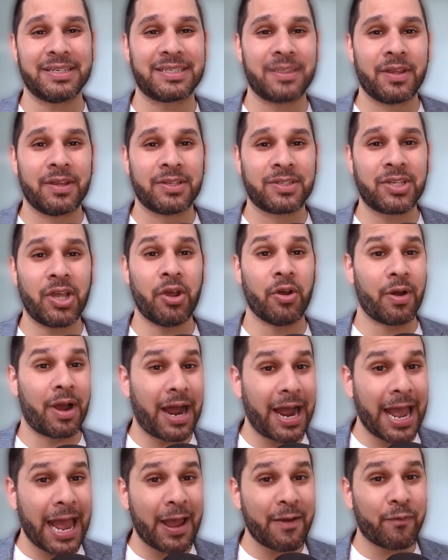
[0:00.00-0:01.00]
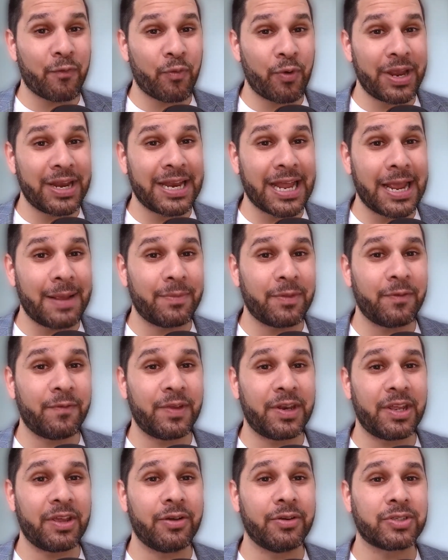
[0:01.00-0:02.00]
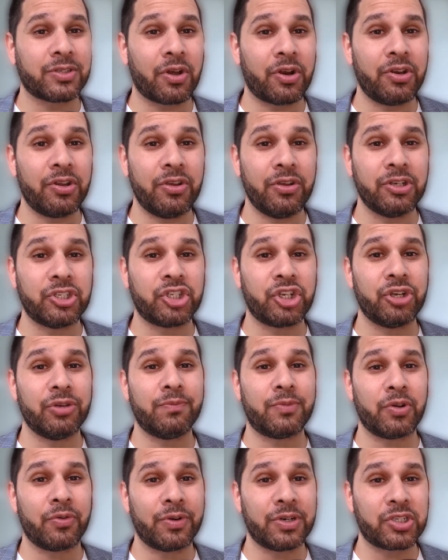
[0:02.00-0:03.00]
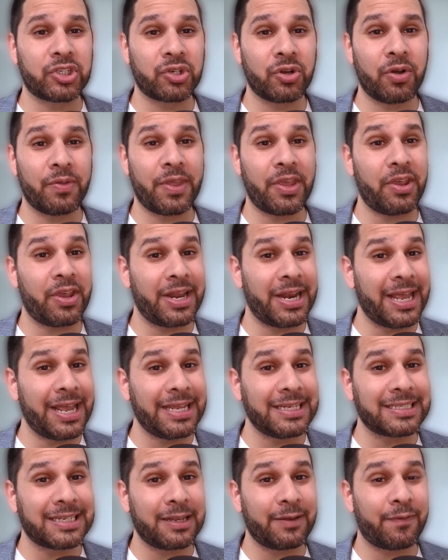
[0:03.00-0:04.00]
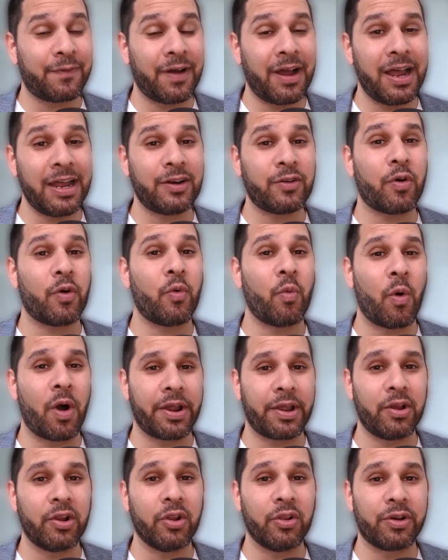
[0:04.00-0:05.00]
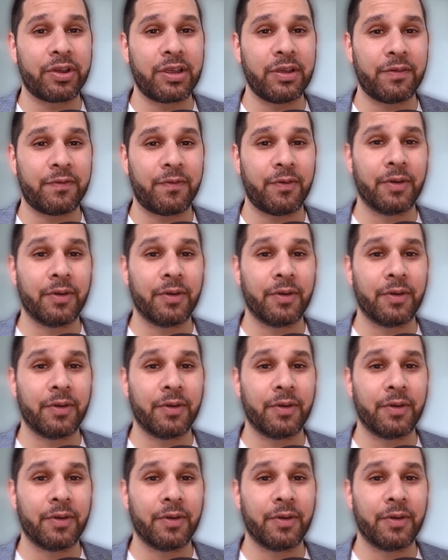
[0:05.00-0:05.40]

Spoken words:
So I have renamed the videos on YouTube to ensure that you can easily find what you're looking for.